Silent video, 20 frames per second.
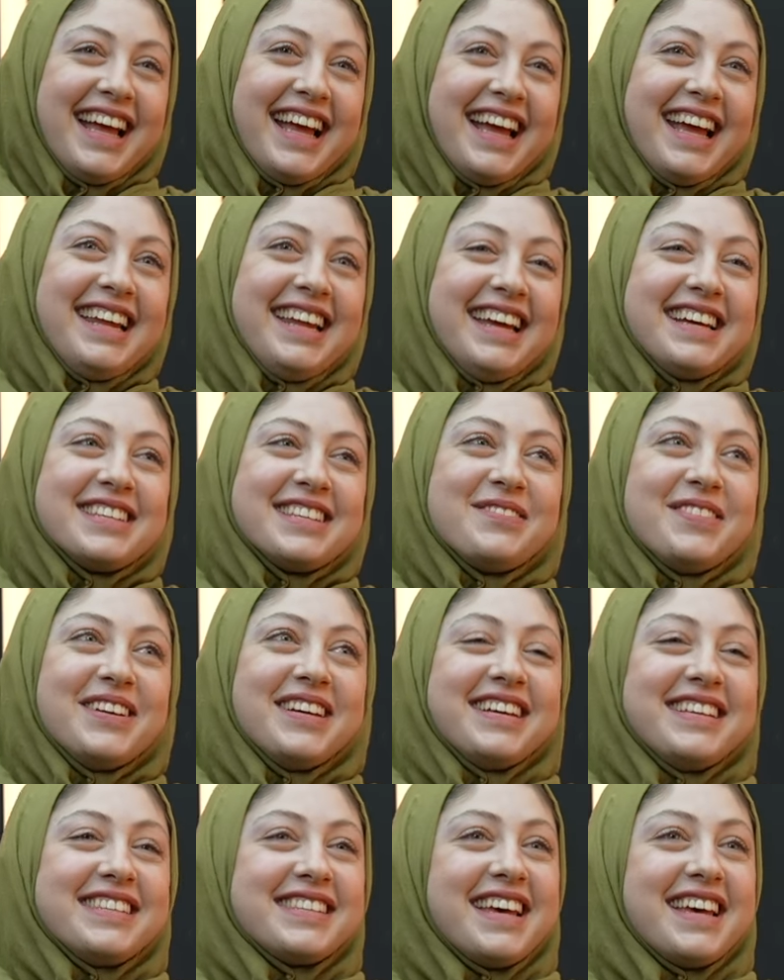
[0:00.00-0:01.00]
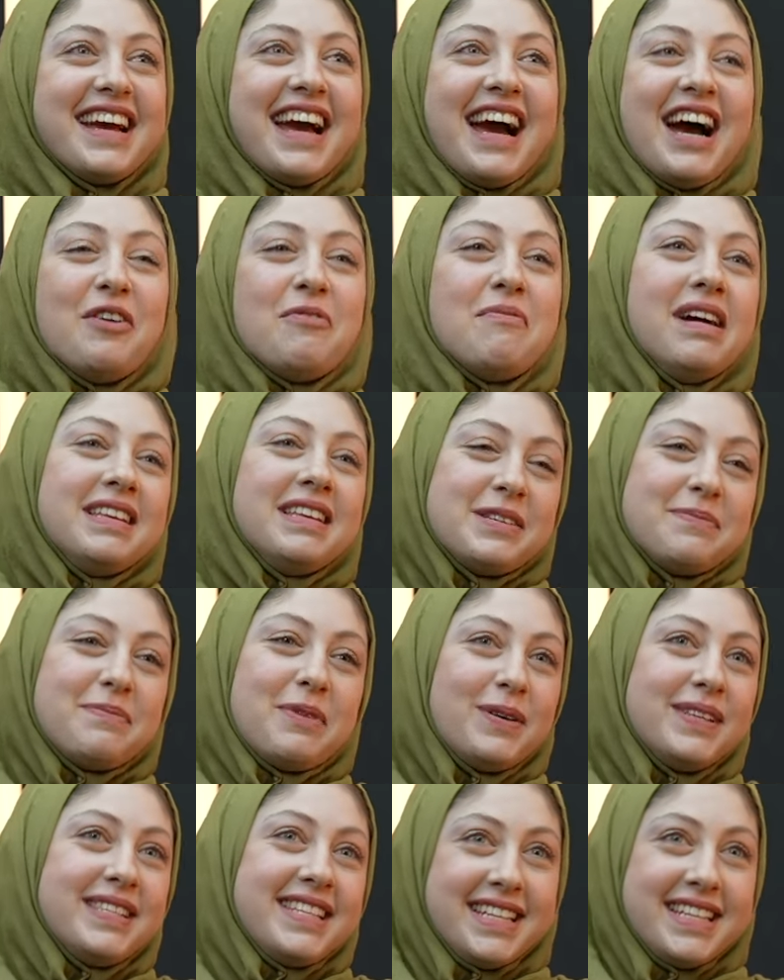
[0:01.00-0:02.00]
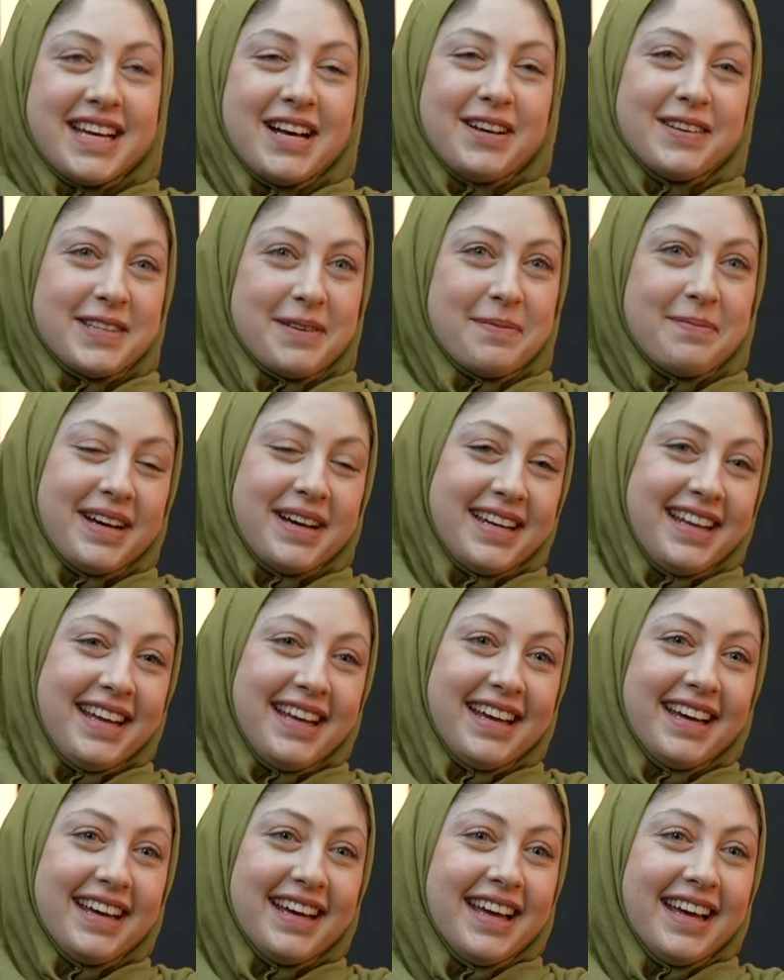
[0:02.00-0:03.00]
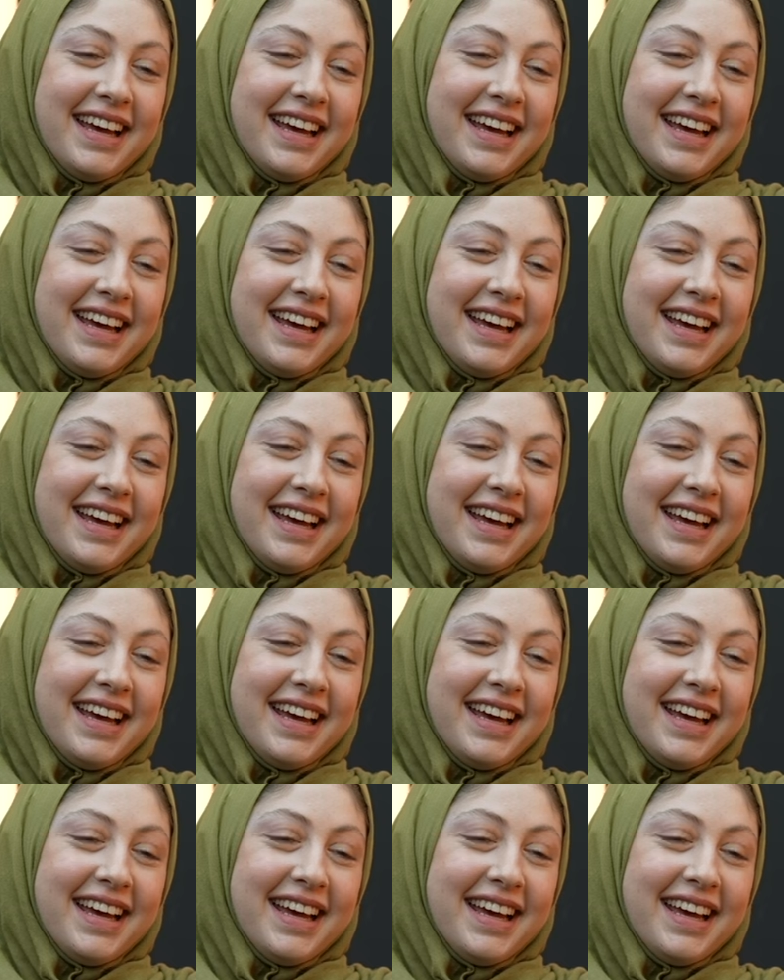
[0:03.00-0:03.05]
it is because like how am I supposed to tell somebody